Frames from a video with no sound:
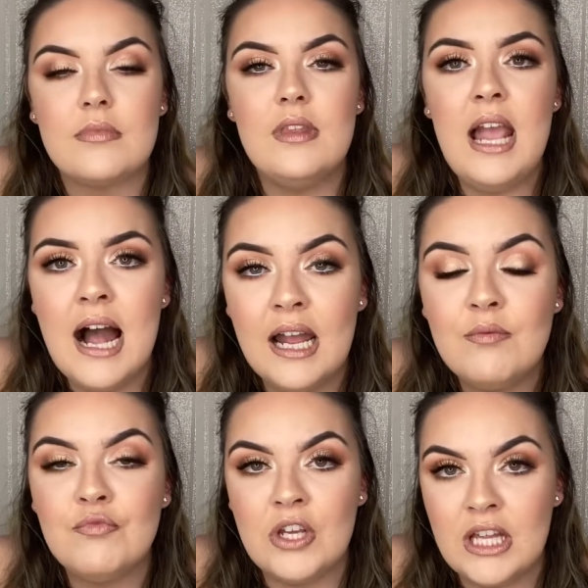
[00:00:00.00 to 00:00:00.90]
am
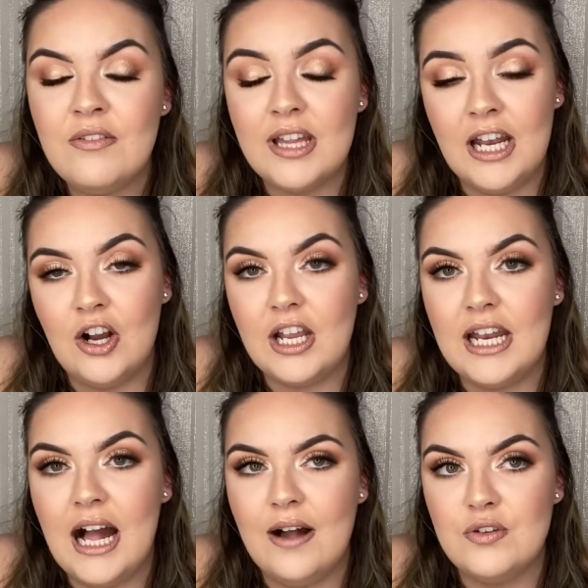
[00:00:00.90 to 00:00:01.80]
really, really lucky to
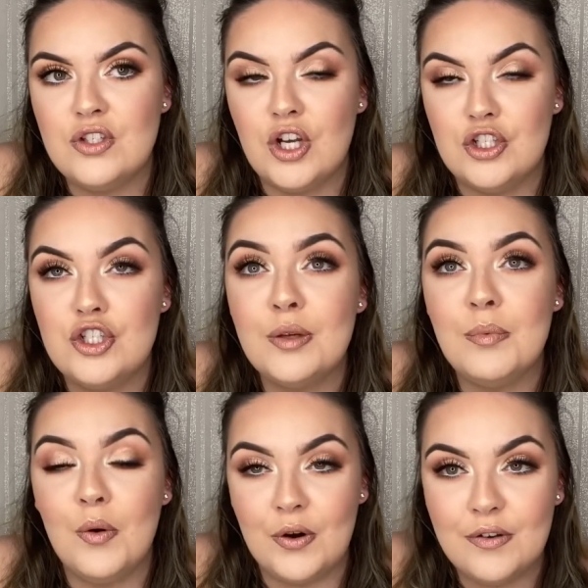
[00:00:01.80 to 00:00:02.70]
have such
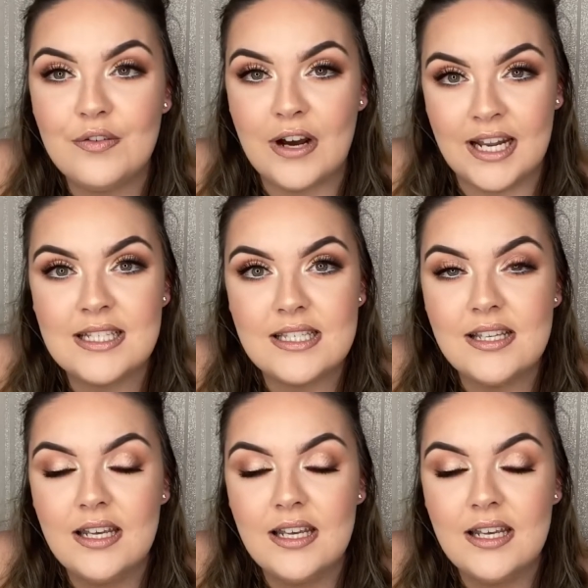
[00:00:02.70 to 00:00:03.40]
supportive friends